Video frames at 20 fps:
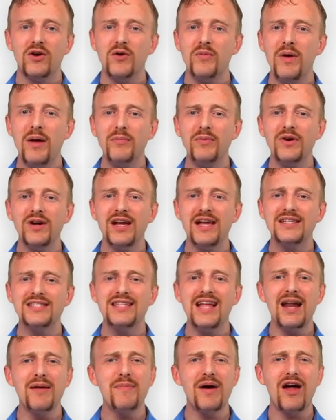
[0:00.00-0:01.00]
Remember,
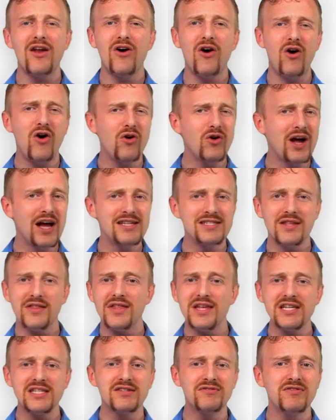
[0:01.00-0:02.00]
it's not about all kinds of
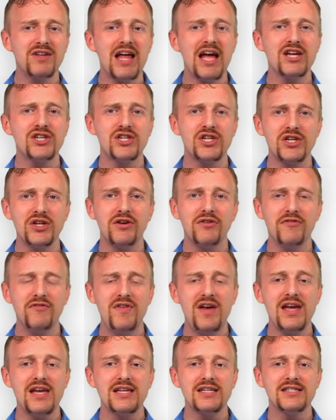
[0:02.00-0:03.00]
things flashing in your
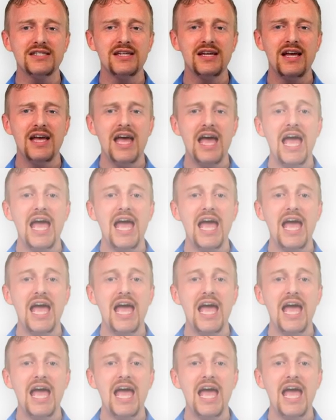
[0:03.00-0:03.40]
face.